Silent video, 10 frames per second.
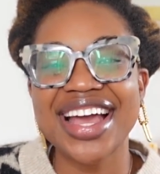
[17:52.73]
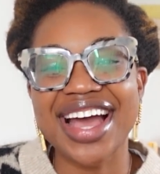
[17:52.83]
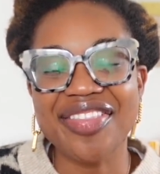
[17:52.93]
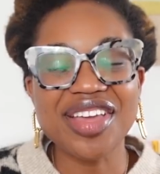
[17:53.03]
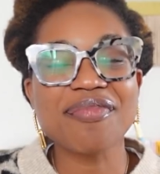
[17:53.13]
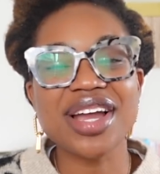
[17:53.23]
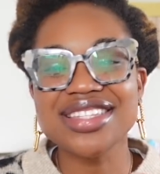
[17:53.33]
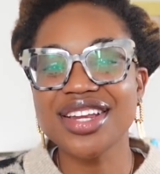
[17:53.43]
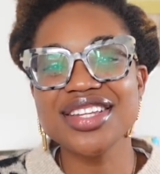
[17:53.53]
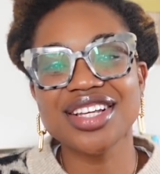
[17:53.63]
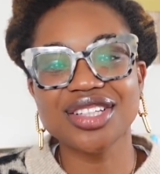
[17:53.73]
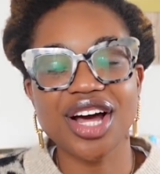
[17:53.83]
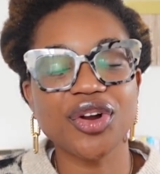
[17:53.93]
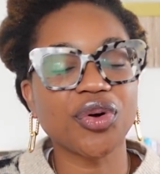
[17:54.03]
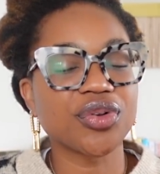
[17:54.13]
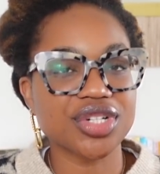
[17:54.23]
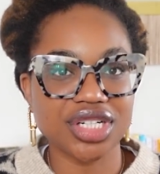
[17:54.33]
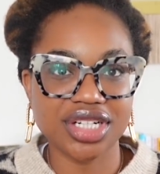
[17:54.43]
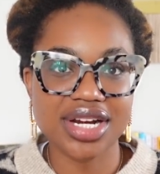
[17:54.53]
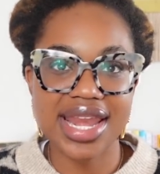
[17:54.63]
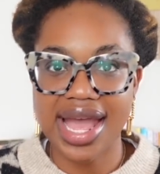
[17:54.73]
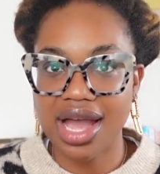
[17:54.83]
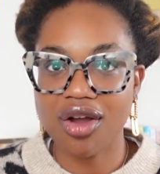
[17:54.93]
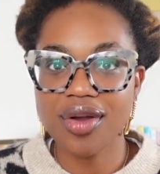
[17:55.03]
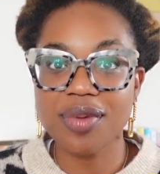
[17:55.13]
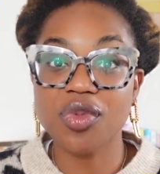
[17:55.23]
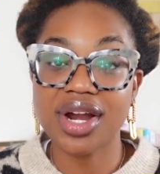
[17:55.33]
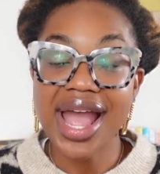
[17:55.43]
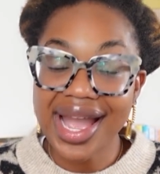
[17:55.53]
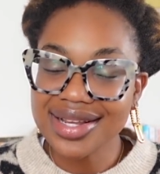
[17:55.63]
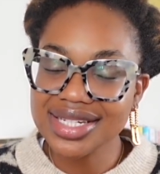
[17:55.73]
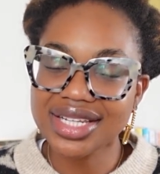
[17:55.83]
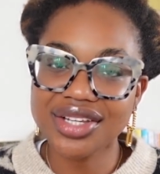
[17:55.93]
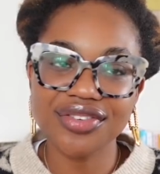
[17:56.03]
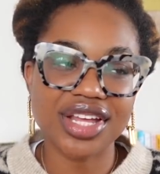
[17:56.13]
I think my son is a lot older now and more active,